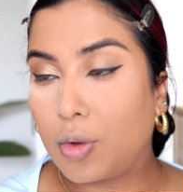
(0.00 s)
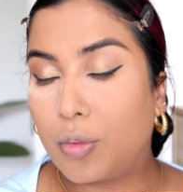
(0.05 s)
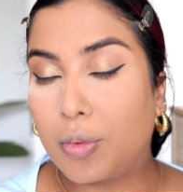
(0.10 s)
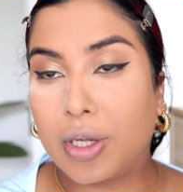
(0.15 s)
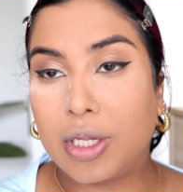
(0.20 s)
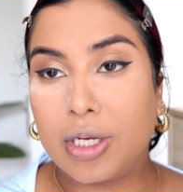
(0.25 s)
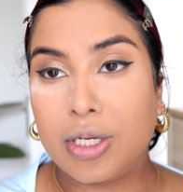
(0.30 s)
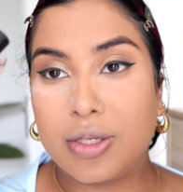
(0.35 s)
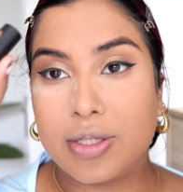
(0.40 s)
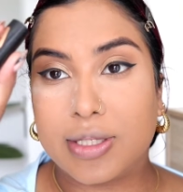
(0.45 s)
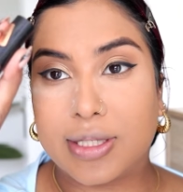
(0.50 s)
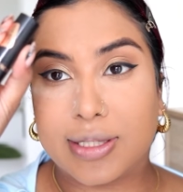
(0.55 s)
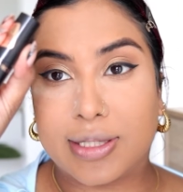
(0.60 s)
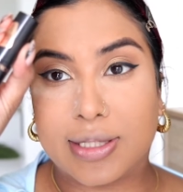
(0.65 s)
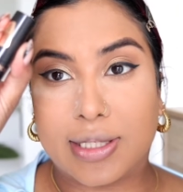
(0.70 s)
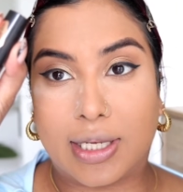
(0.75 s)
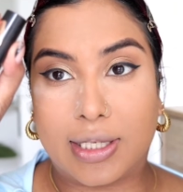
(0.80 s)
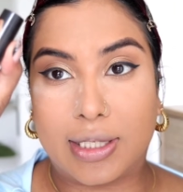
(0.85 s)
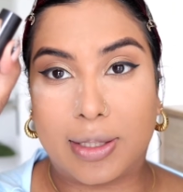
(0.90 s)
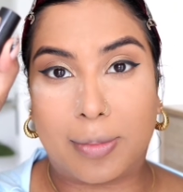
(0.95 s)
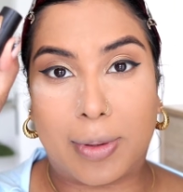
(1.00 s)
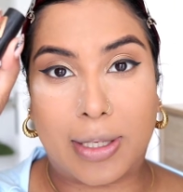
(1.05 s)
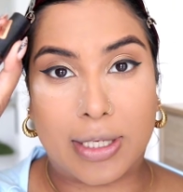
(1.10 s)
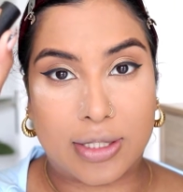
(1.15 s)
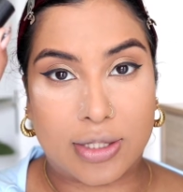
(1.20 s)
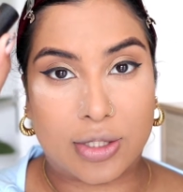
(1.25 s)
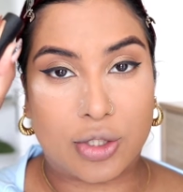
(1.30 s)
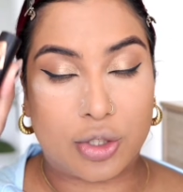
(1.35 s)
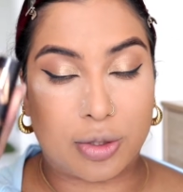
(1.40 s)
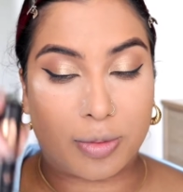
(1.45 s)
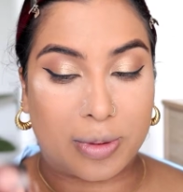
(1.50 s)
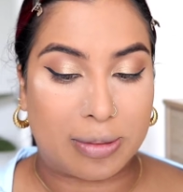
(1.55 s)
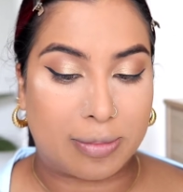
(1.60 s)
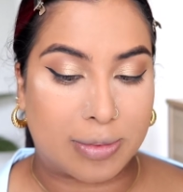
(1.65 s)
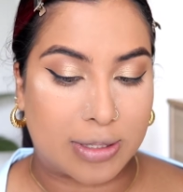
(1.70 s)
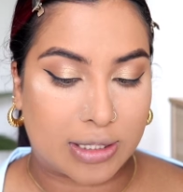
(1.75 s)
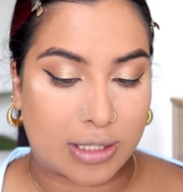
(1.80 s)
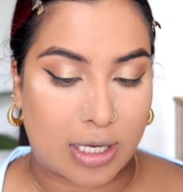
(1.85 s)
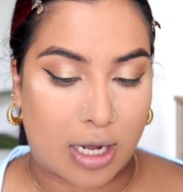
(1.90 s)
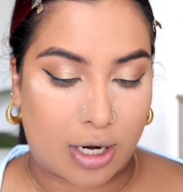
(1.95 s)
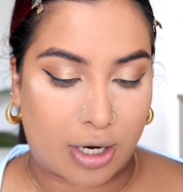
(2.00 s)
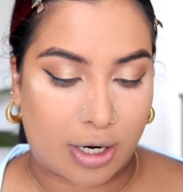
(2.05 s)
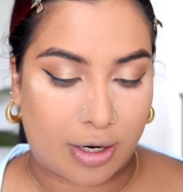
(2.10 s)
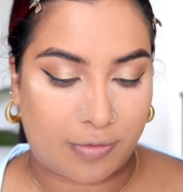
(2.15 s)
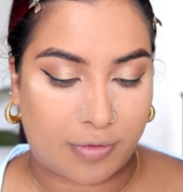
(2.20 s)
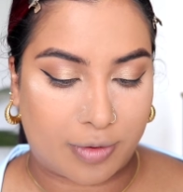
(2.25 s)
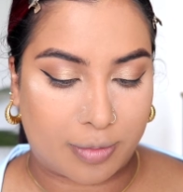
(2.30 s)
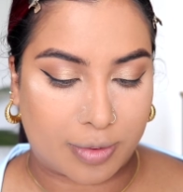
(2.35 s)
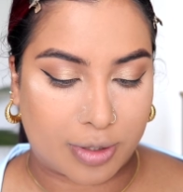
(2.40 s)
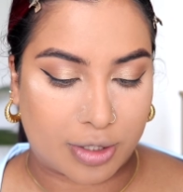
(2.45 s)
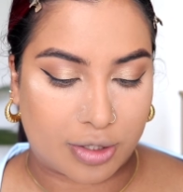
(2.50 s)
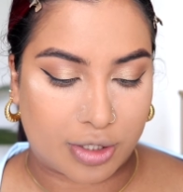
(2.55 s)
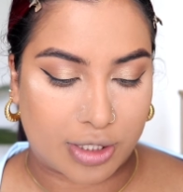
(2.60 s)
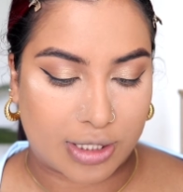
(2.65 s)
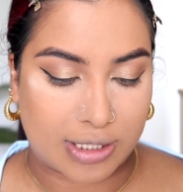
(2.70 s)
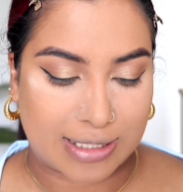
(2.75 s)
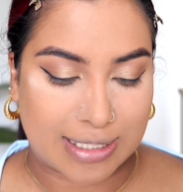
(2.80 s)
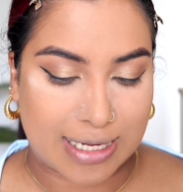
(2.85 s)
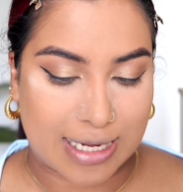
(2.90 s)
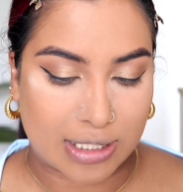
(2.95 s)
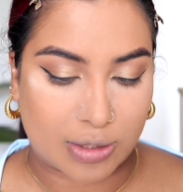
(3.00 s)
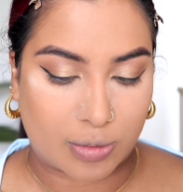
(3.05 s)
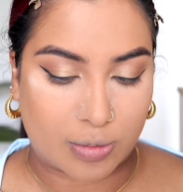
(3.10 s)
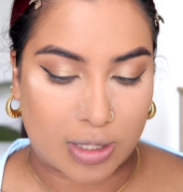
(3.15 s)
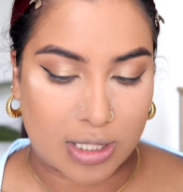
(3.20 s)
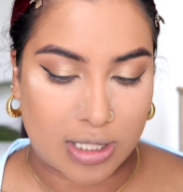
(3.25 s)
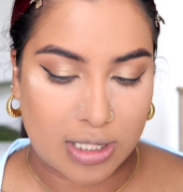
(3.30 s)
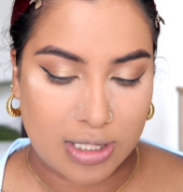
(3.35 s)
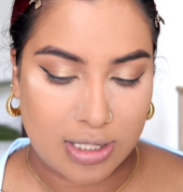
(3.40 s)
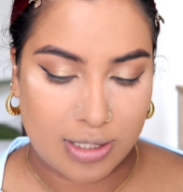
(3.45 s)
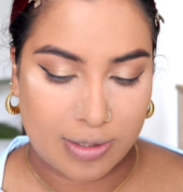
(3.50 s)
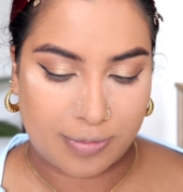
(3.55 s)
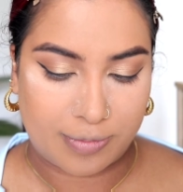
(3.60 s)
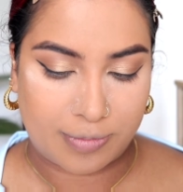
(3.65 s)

We're going to use the Stay in Place Tubing Mascara from Catrice as well.